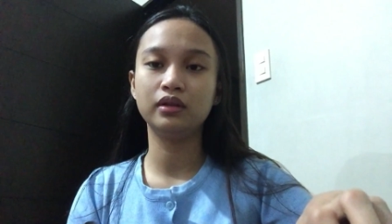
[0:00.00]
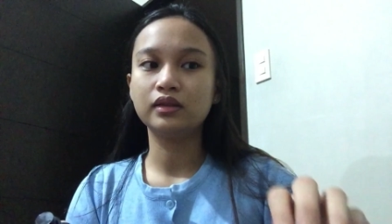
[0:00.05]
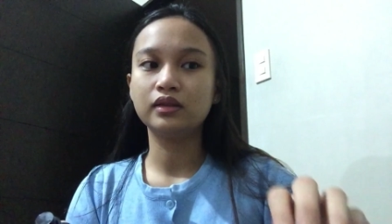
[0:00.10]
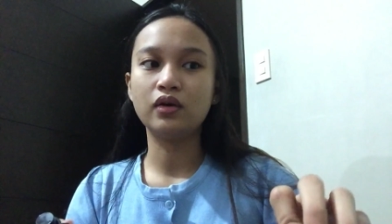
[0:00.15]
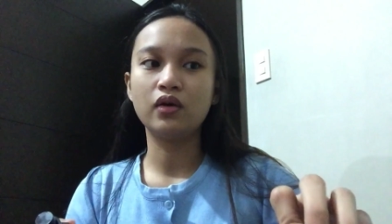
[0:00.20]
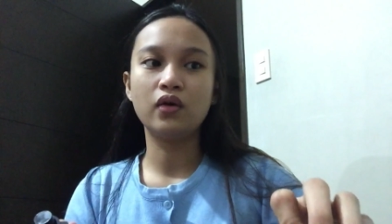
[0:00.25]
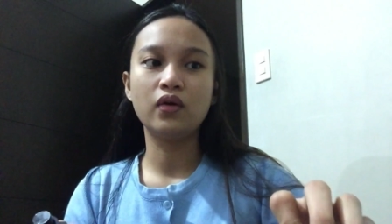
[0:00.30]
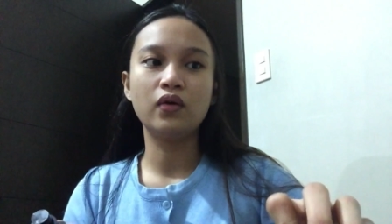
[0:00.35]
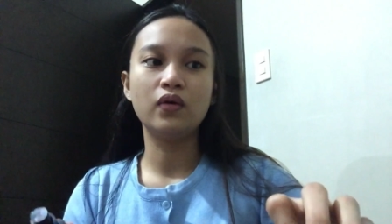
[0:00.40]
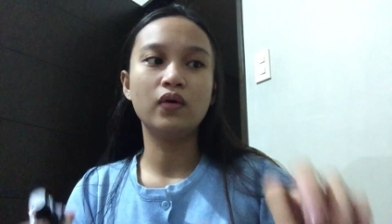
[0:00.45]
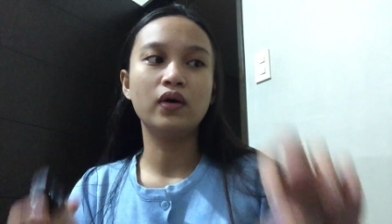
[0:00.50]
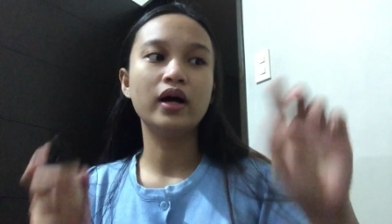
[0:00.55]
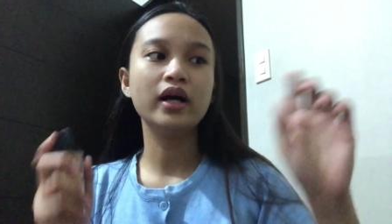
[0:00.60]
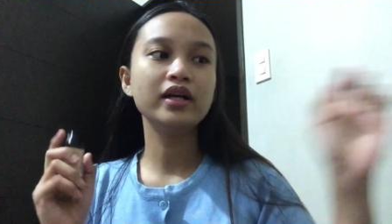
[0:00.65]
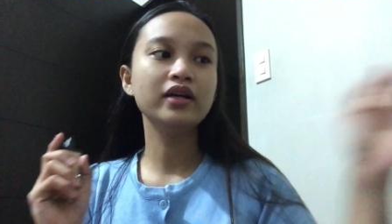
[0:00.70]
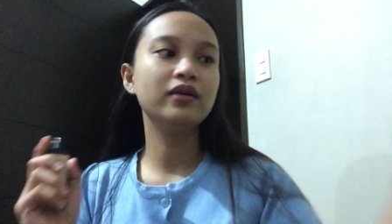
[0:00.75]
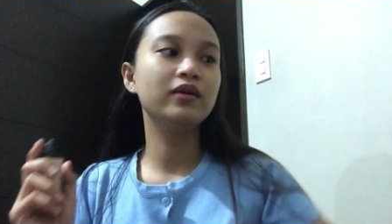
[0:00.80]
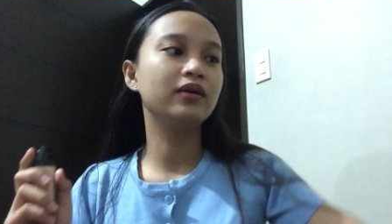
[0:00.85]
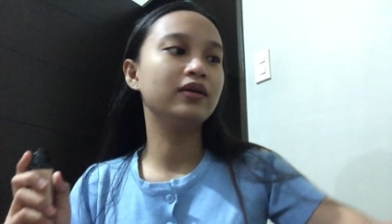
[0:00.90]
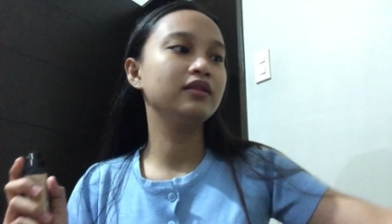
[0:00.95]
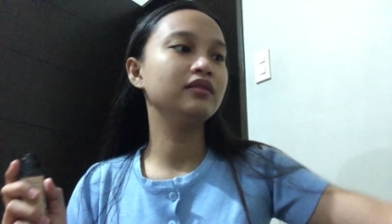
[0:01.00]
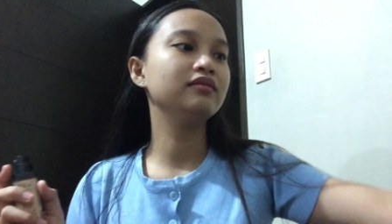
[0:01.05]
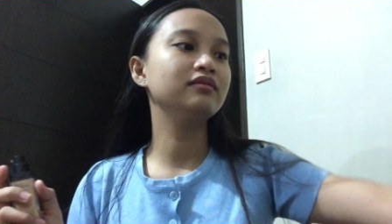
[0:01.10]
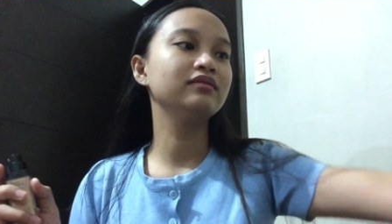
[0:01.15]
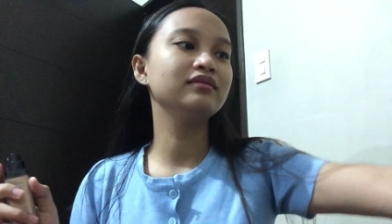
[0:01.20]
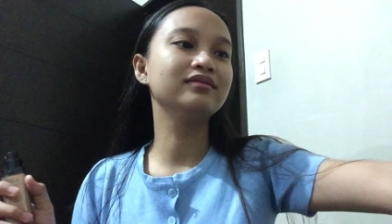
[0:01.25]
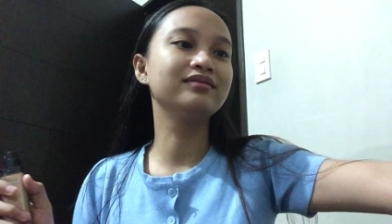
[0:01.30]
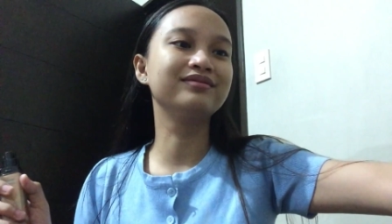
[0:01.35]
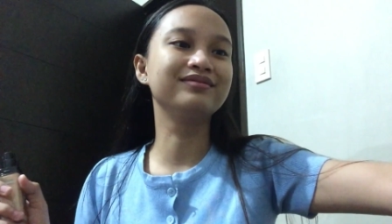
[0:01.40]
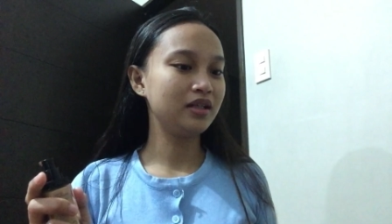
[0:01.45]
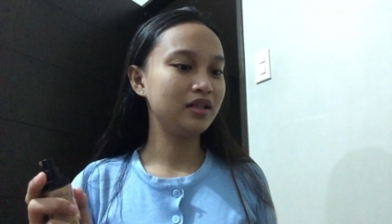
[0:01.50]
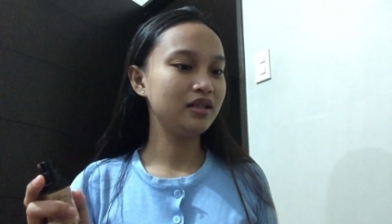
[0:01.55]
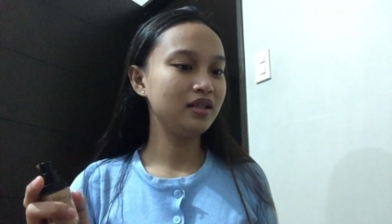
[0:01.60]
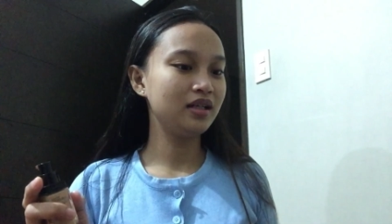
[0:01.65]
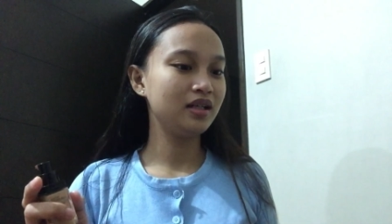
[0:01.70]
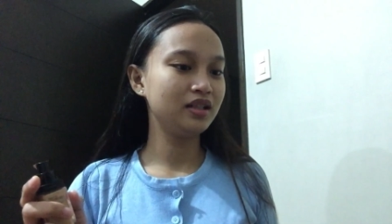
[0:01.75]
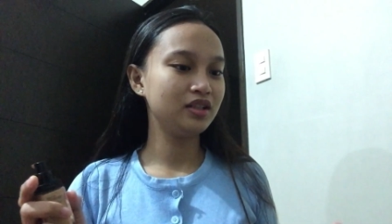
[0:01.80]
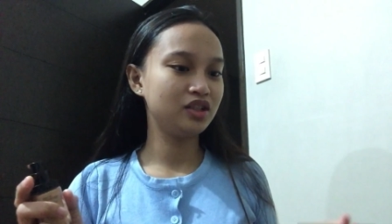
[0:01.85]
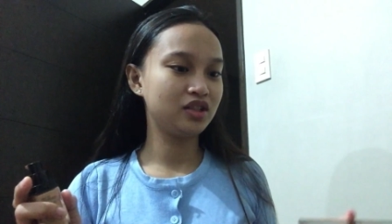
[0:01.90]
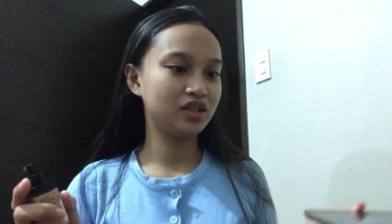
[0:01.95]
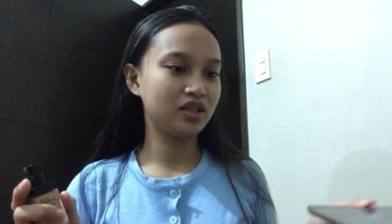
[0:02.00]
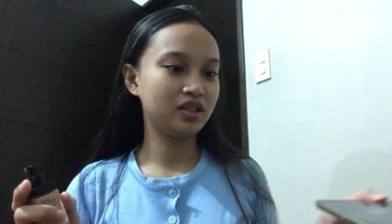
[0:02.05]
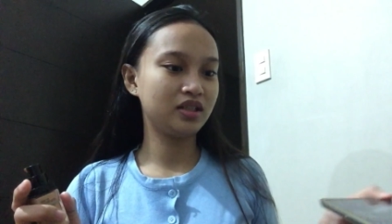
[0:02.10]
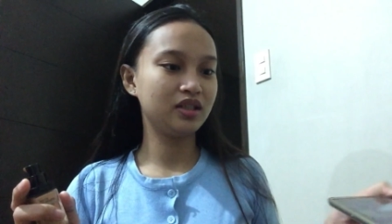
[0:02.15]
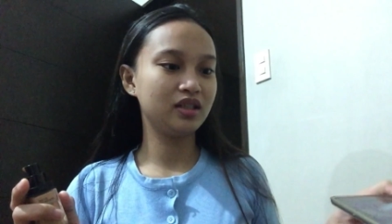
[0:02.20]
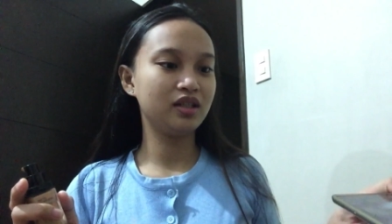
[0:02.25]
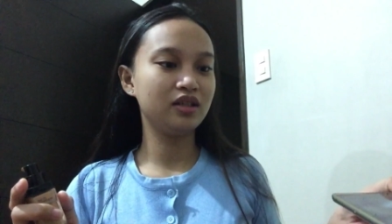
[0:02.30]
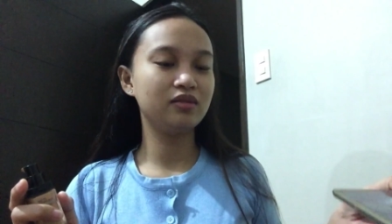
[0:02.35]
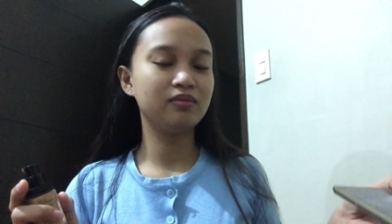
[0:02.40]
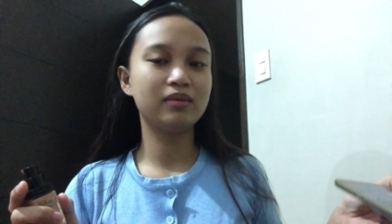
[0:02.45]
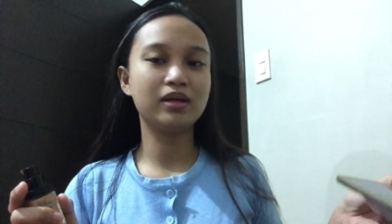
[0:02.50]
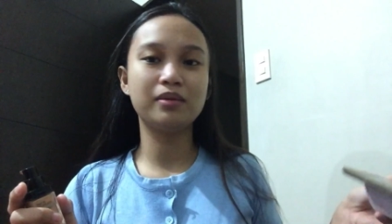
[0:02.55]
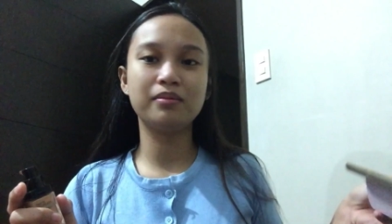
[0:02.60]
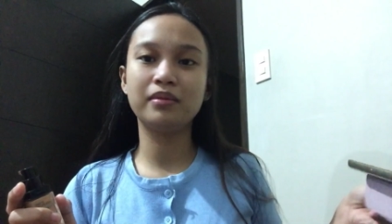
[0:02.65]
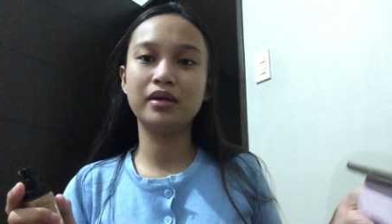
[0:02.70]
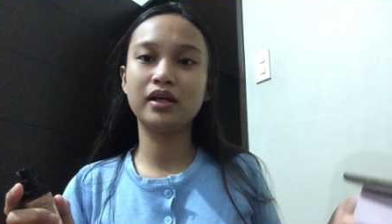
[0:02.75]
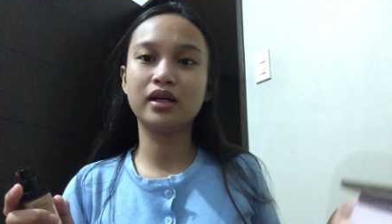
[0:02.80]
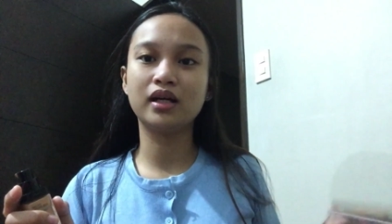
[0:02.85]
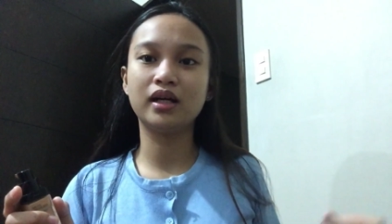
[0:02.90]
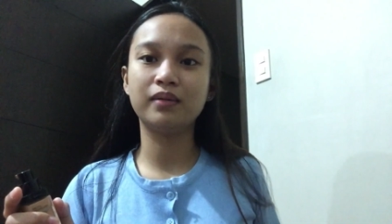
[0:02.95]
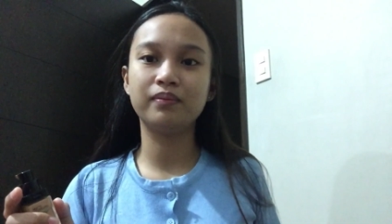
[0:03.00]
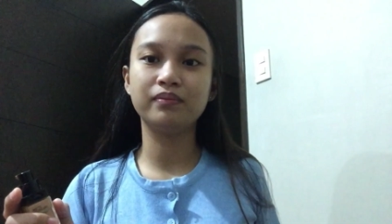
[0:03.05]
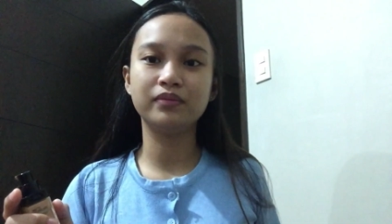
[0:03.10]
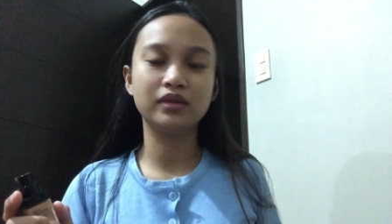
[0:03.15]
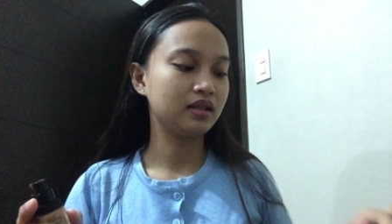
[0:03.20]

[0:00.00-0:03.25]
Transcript: So ngayon, I'm gonna share you my makeup.